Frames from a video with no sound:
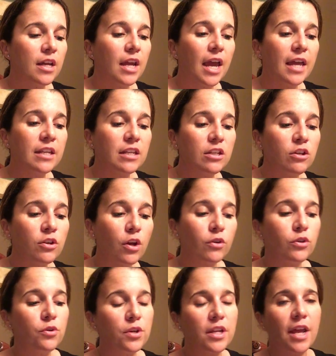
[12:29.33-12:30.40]
And
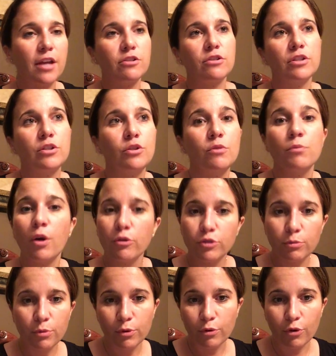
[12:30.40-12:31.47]
you can actually do
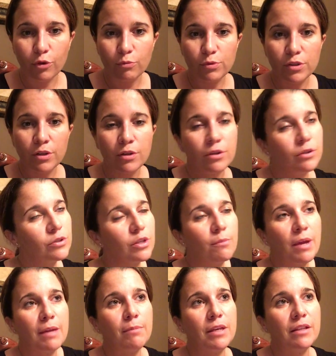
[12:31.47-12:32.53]
multiple groups. So
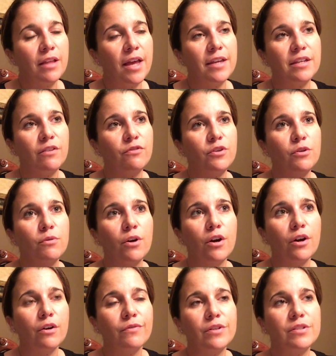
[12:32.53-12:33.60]
maybe like if you
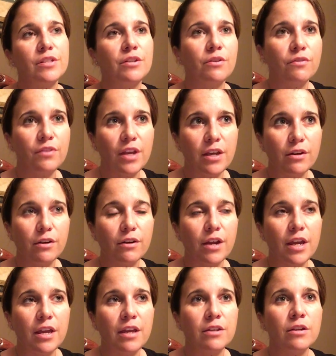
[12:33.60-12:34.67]
are the Center Theater
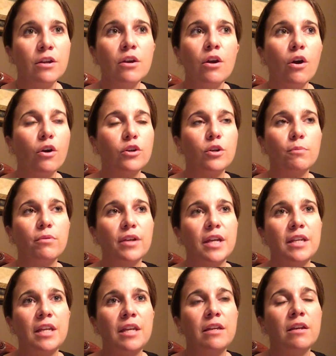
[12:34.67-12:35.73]
or you're
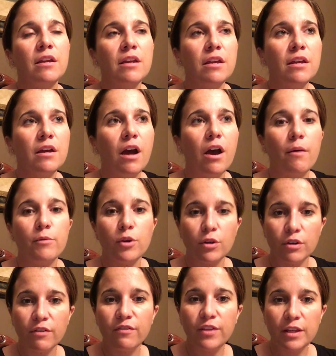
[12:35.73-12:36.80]
planning, you're
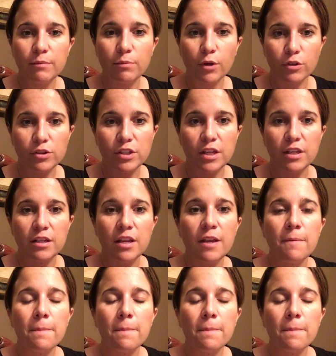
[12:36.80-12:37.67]
an event person,